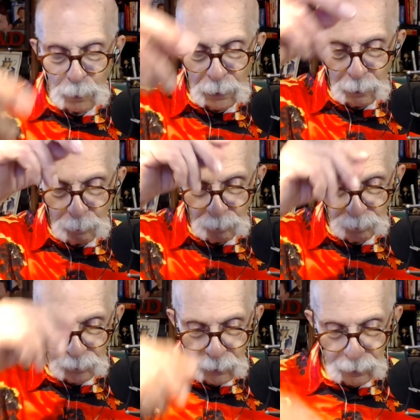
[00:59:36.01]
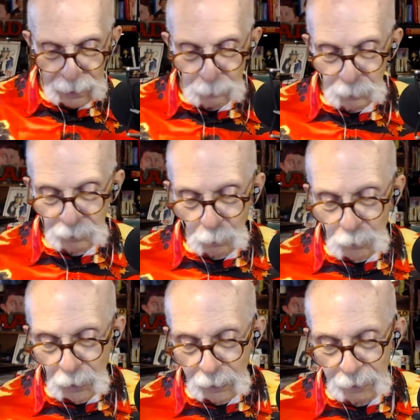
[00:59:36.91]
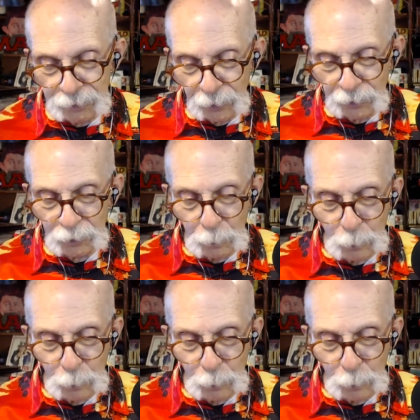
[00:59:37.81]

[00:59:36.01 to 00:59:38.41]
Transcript: B. Ken was so tired he fell asleep